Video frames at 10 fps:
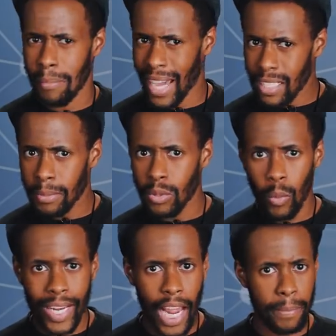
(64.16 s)
mineable,
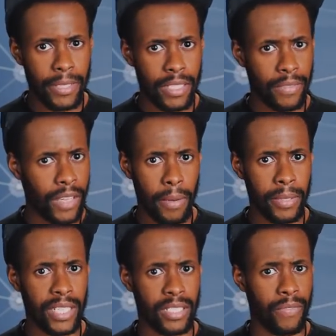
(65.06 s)
what happens if
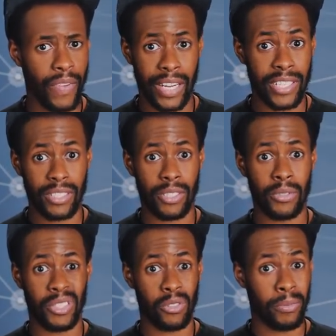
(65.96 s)
companies nefariously
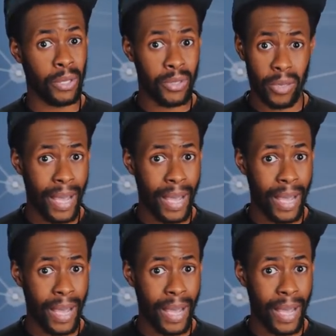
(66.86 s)
use it to abuse their